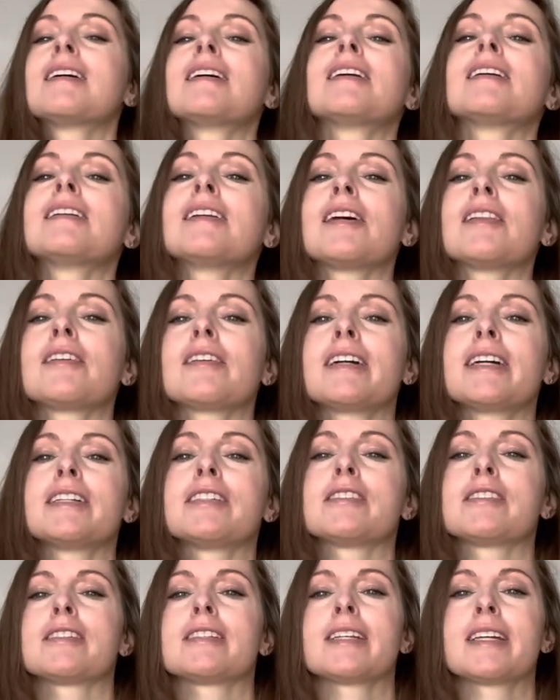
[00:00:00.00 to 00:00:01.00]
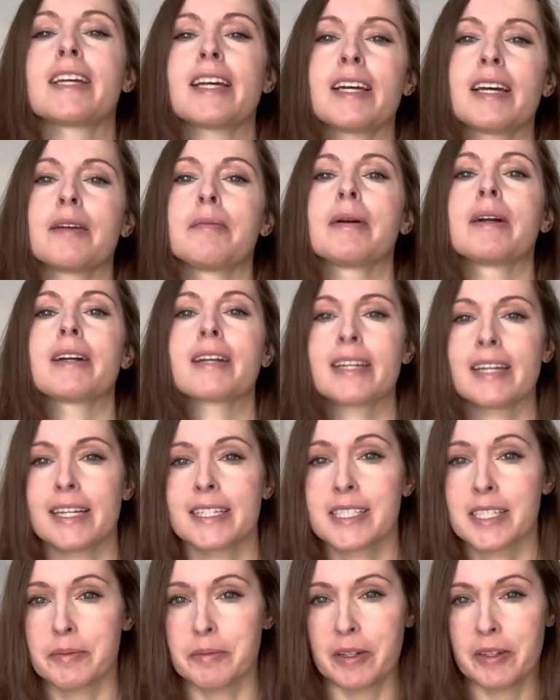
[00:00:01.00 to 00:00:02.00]
Another interesting American
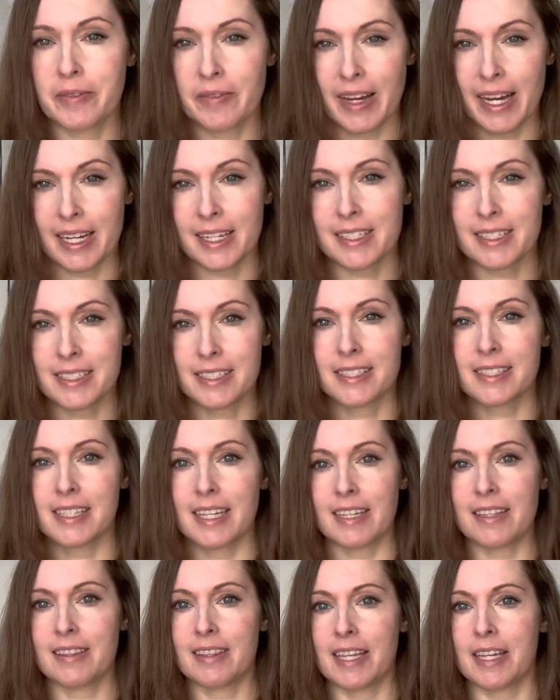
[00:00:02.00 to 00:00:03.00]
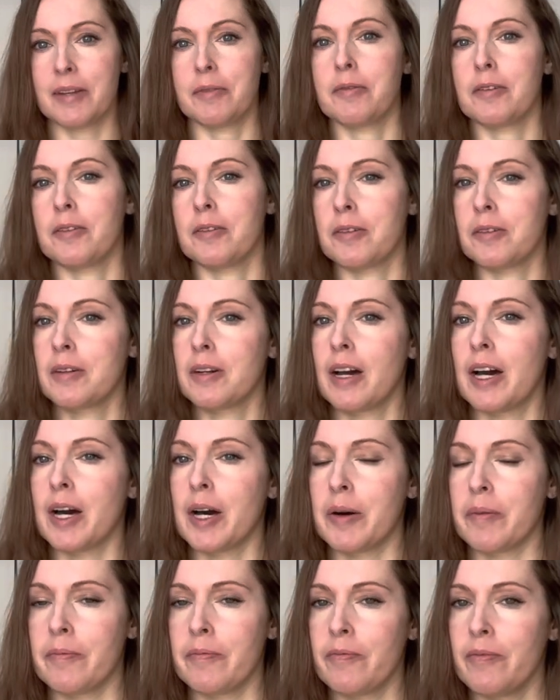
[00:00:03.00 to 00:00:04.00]
Eskimo fact is that they were
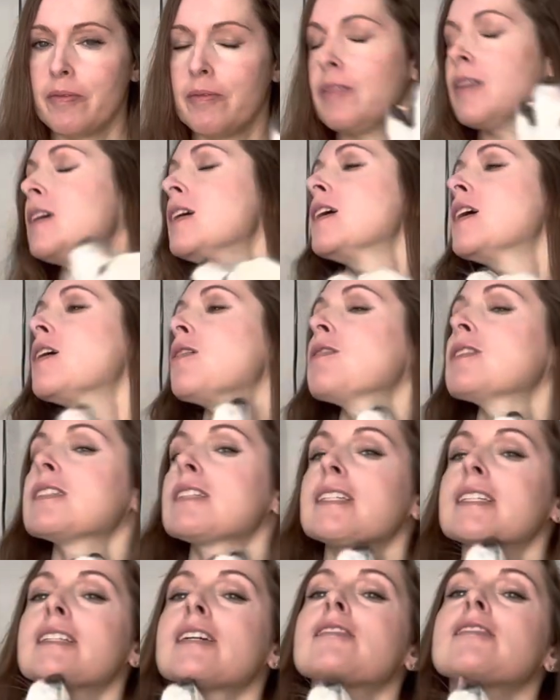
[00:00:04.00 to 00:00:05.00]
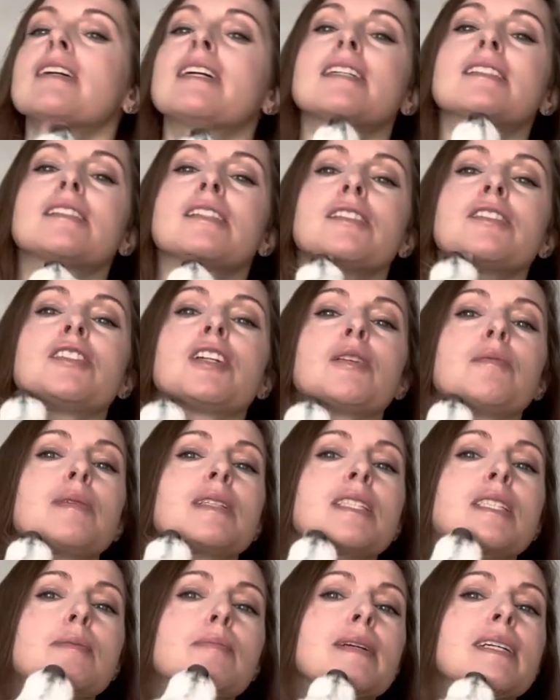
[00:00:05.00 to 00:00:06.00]
originally known as the German
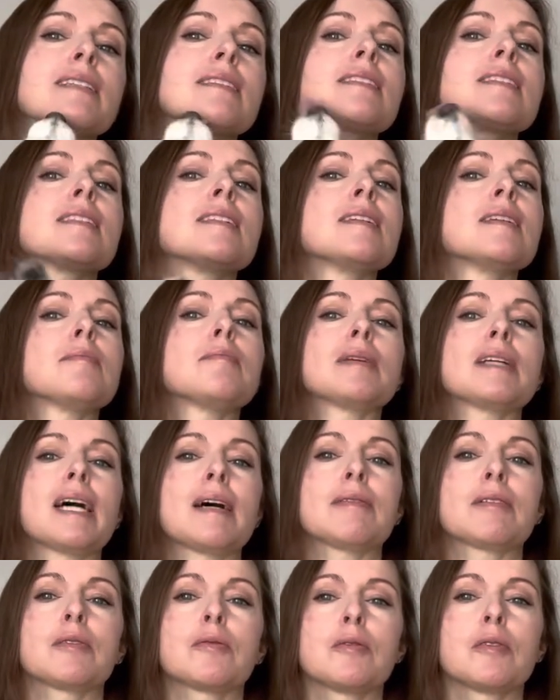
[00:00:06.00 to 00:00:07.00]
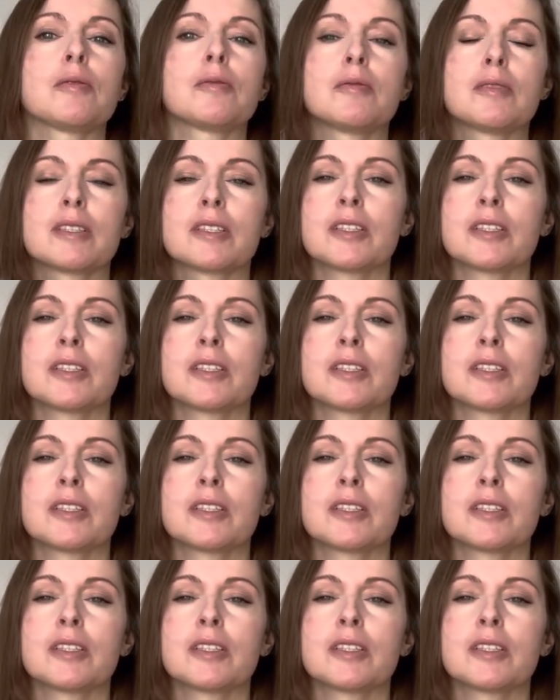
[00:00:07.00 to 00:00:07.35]
Spitz, but after World War